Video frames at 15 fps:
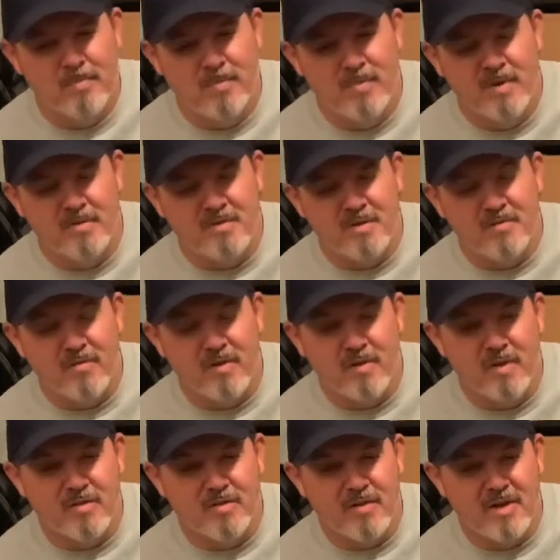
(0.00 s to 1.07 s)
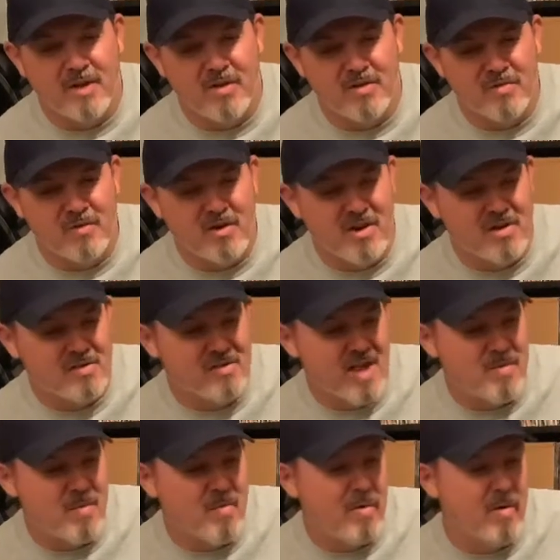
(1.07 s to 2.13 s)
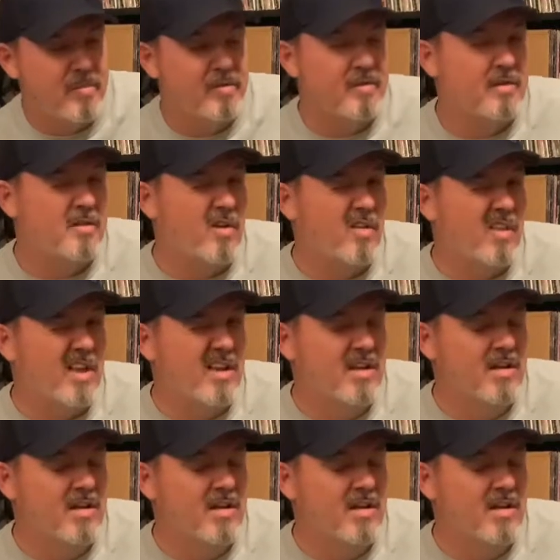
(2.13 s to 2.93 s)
this video is for entertainment purposes only.